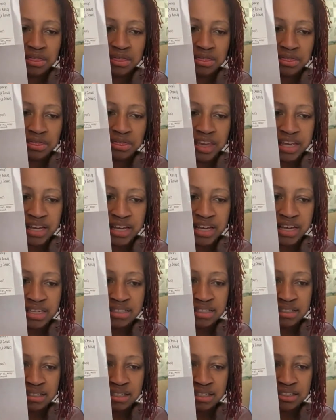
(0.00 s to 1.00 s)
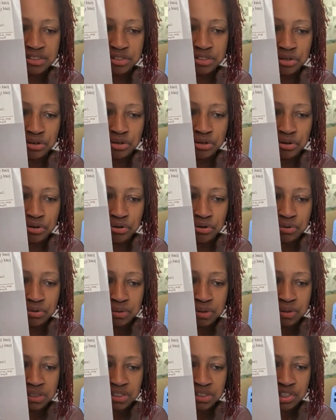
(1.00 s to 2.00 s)
these little
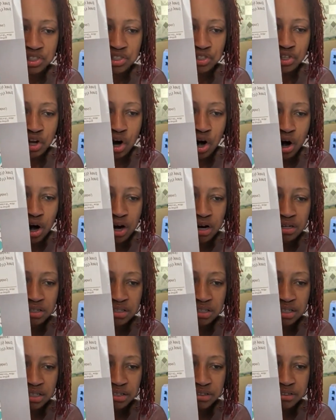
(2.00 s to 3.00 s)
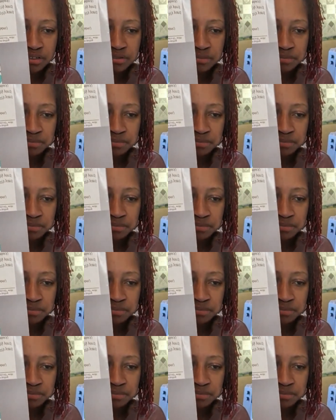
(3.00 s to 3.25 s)
stars here.